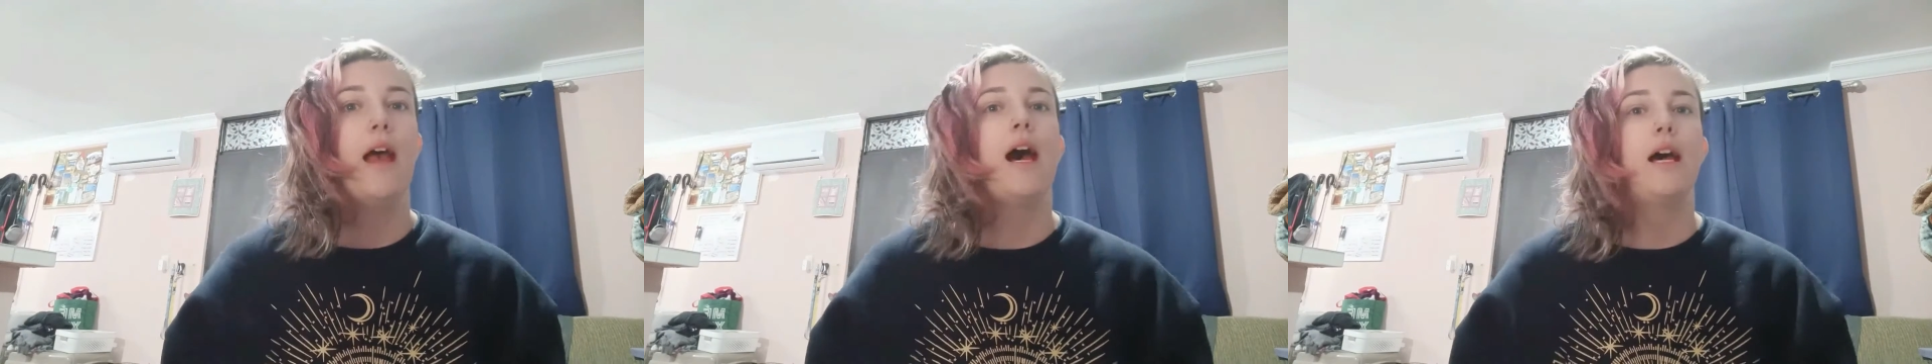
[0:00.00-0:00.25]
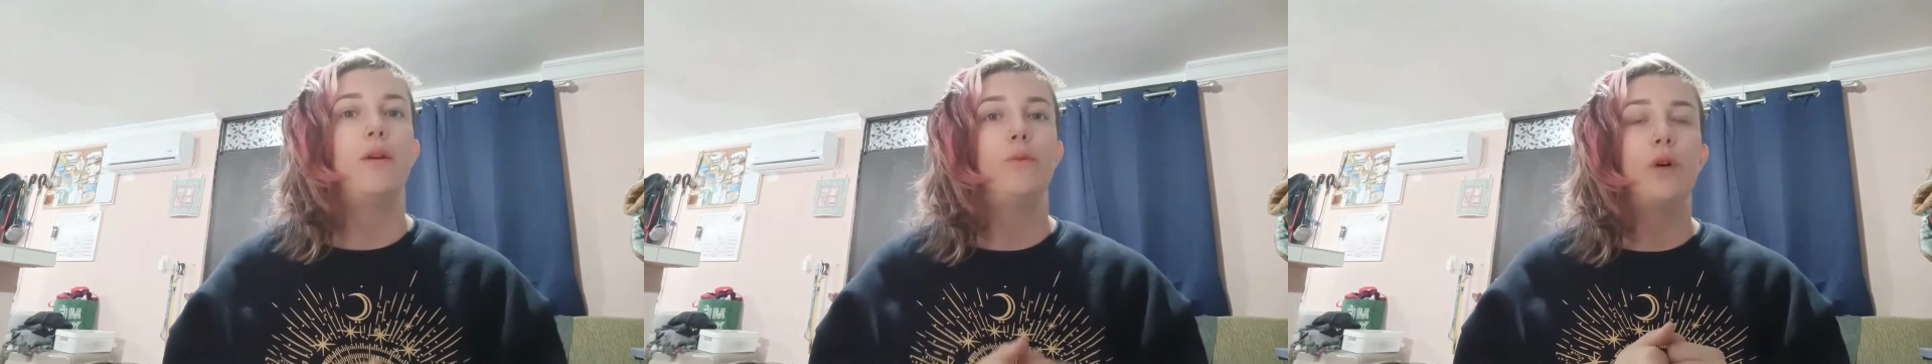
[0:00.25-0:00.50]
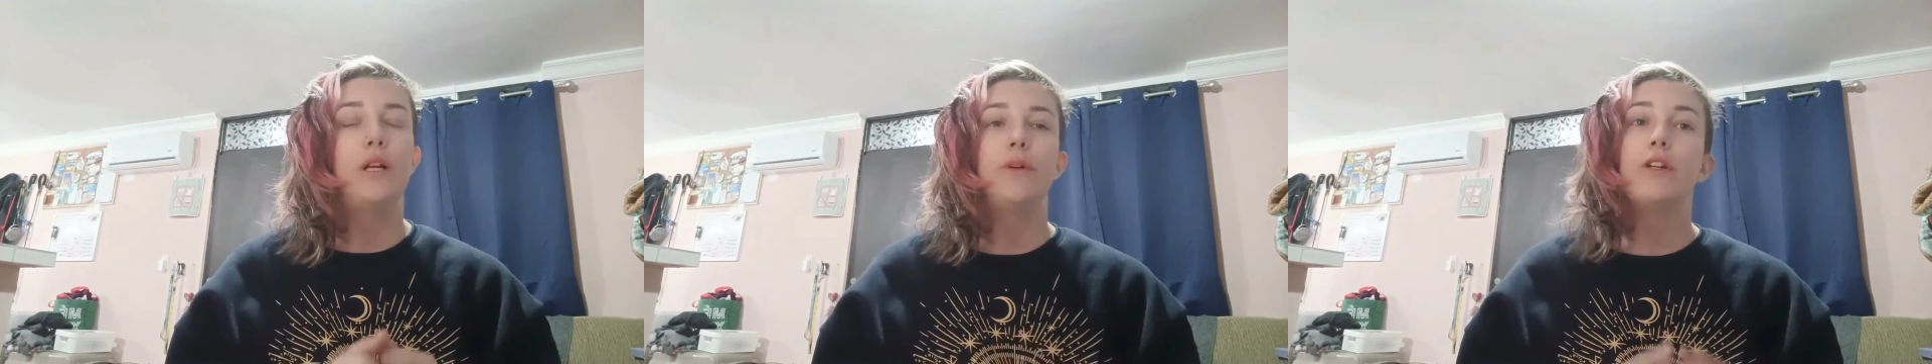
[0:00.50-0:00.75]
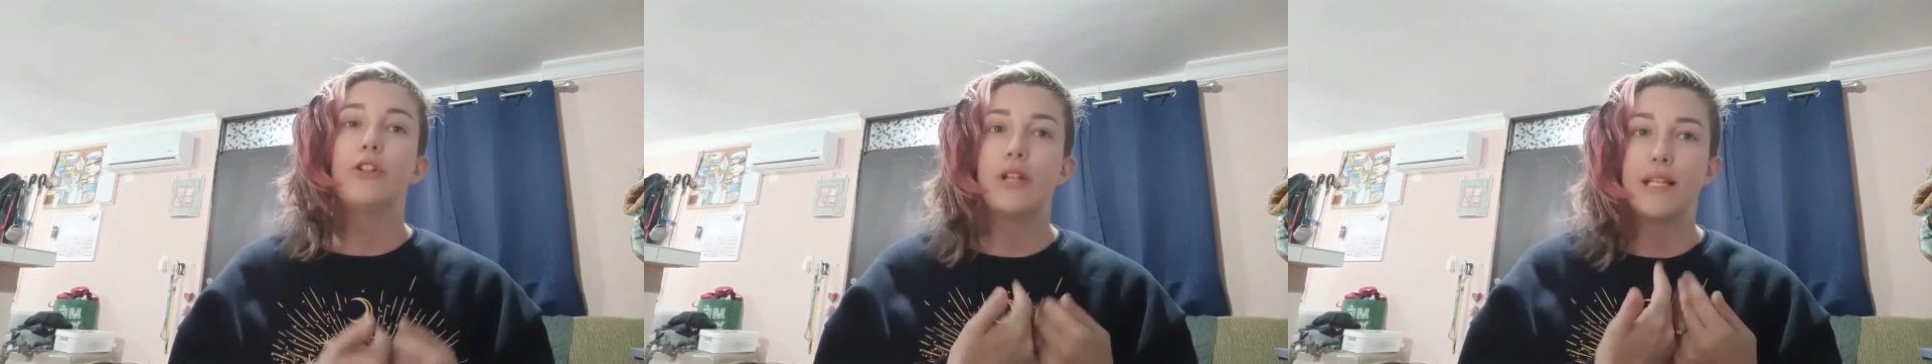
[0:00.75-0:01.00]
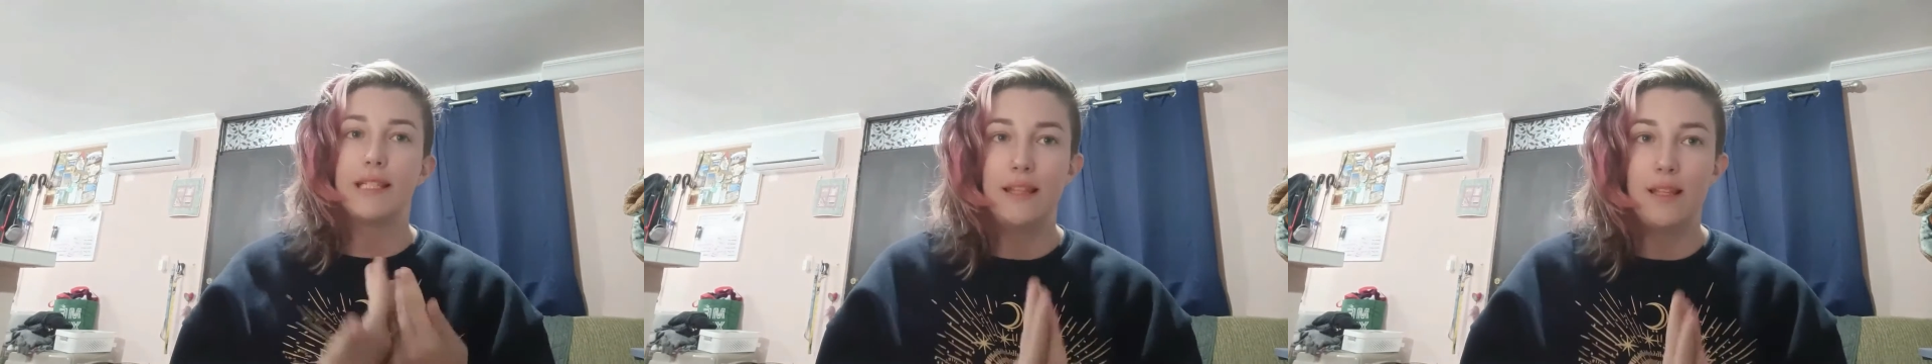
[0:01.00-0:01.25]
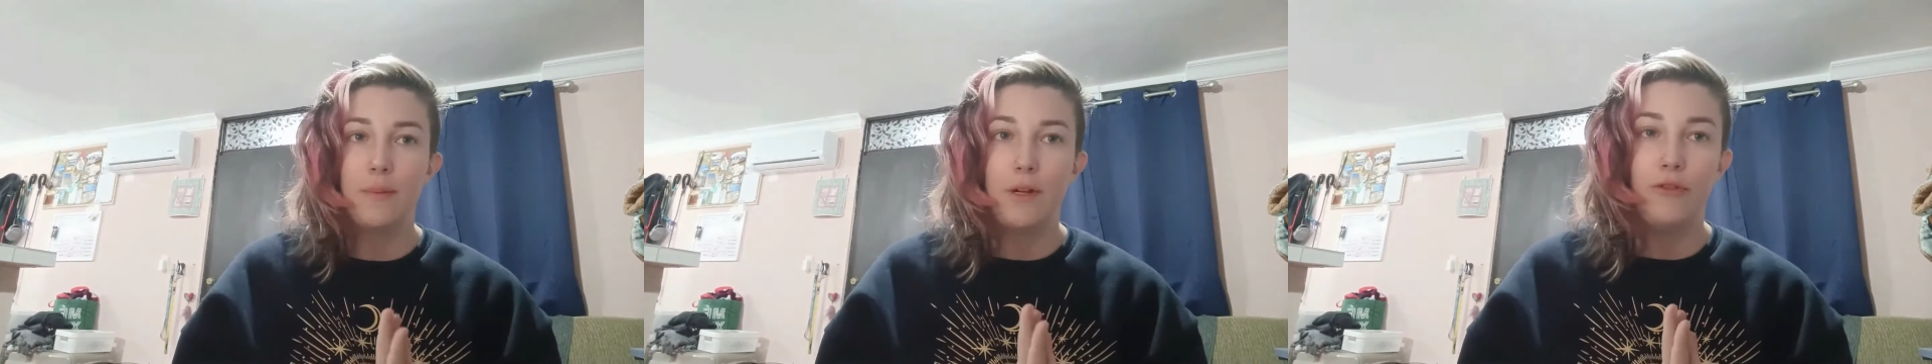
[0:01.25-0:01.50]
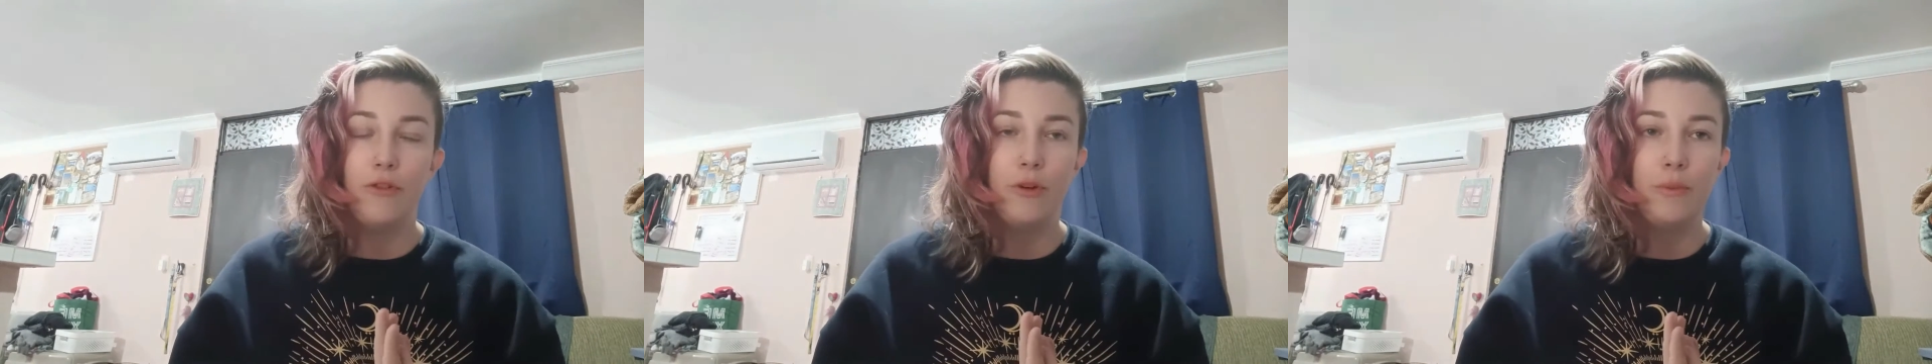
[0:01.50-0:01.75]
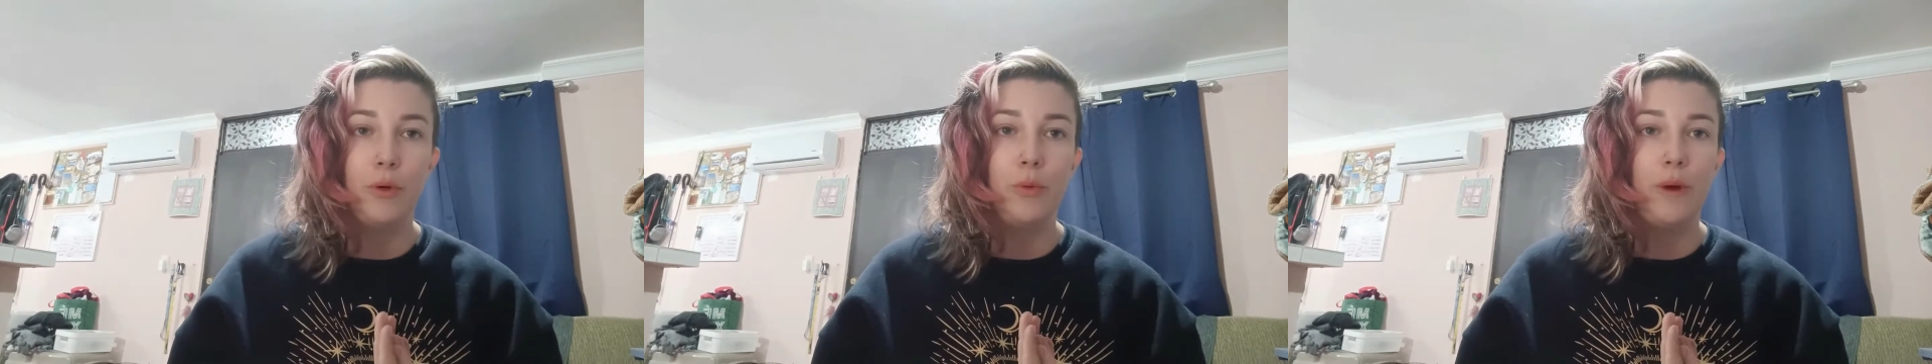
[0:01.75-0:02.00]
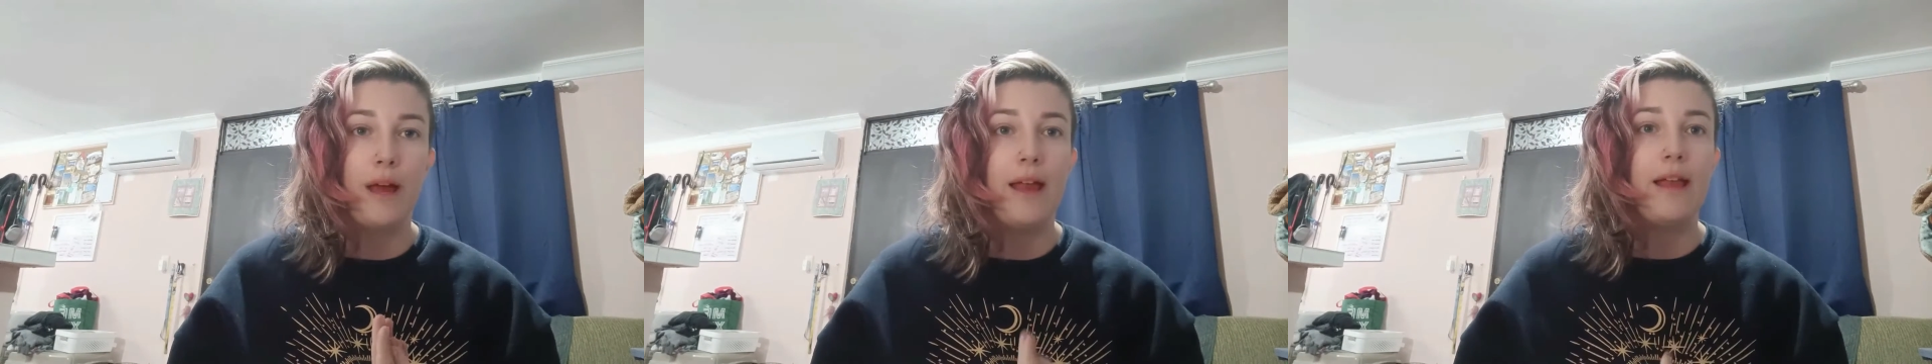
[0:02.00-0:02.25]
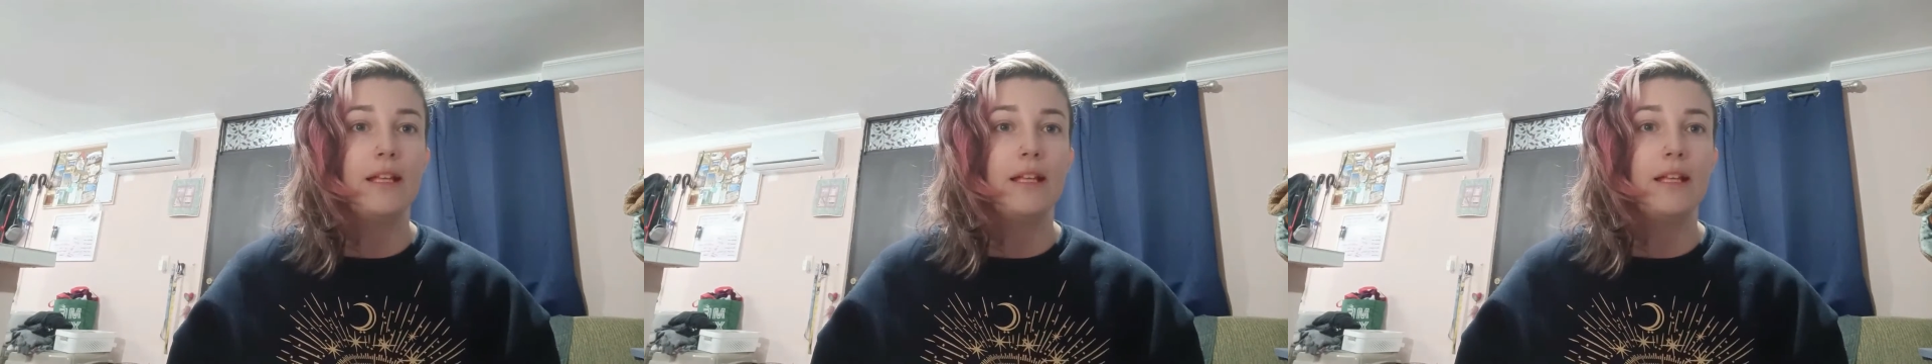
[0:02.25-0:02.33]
And when we're addressing them in a formal way,